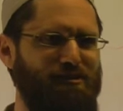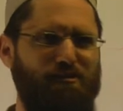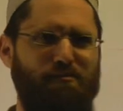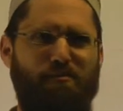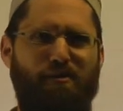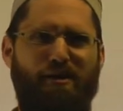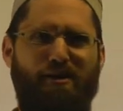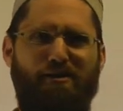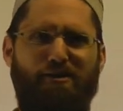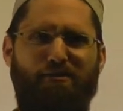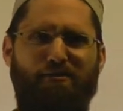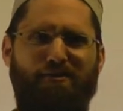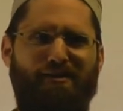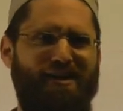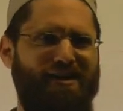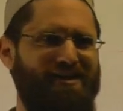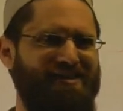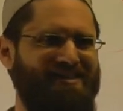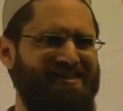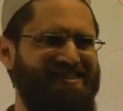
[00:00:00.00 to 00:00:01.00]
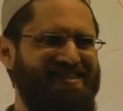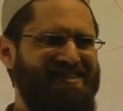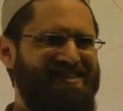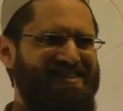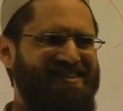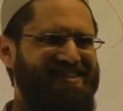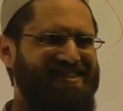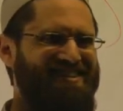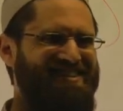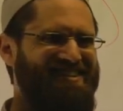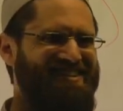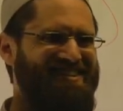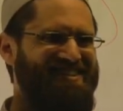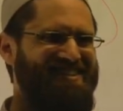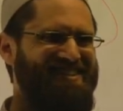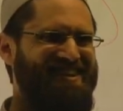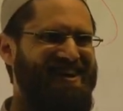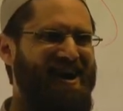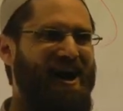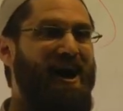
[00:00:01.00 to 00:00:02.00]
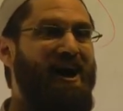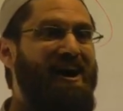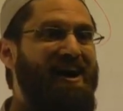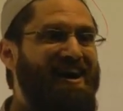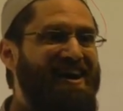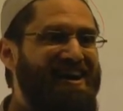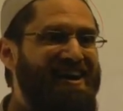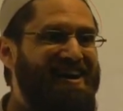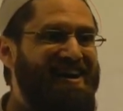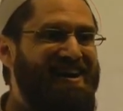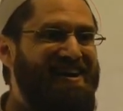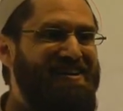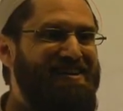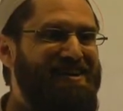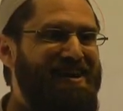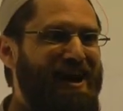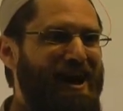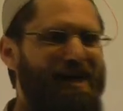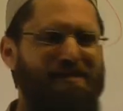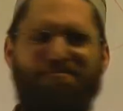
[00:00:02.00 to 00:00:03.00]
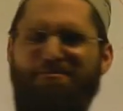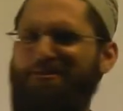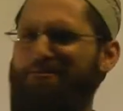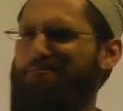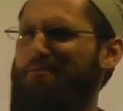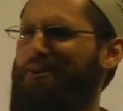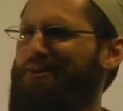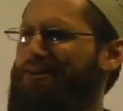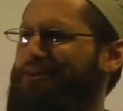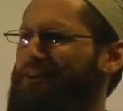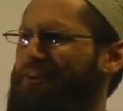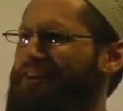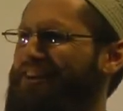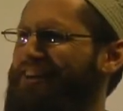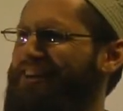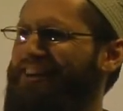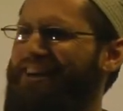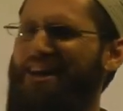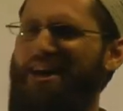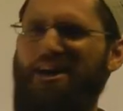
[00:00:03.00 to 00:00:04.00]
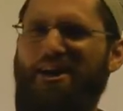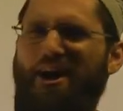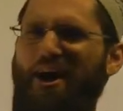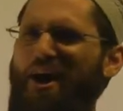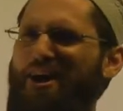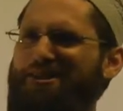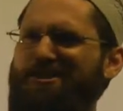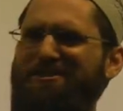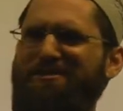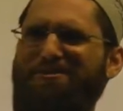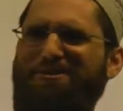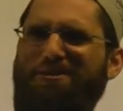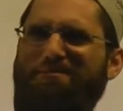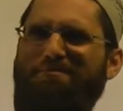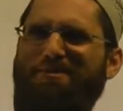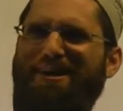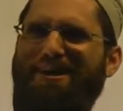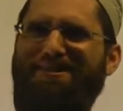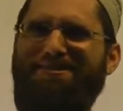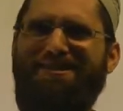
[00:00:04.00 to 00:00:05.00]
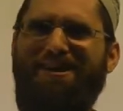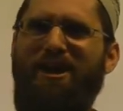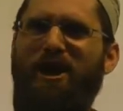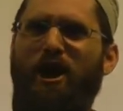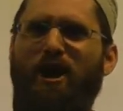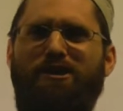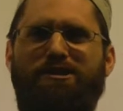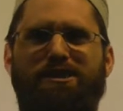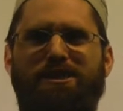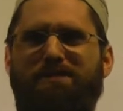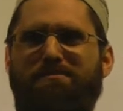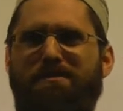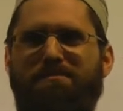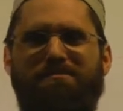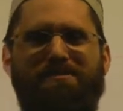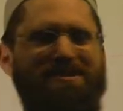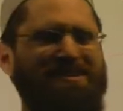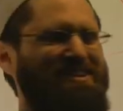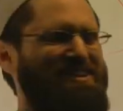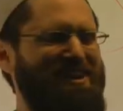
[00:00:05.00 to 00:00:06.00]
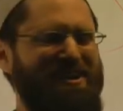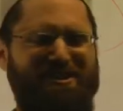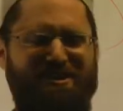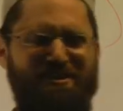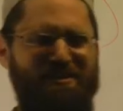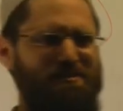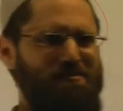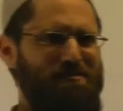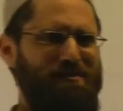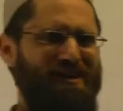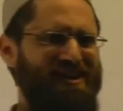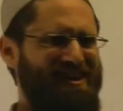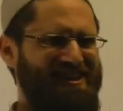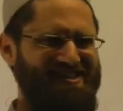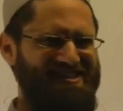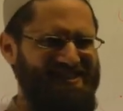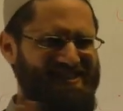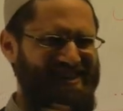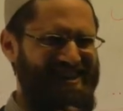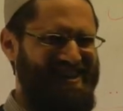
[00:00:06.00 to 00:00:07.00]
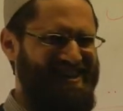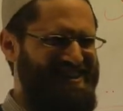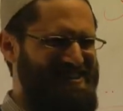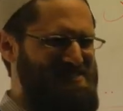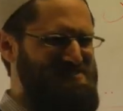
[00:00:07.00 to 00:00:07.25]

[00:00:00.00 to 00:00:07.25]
know why I thought that. Huh? Ahmed. Why did I think? I saw someone else. I was thinking about. I don't know why I thought that.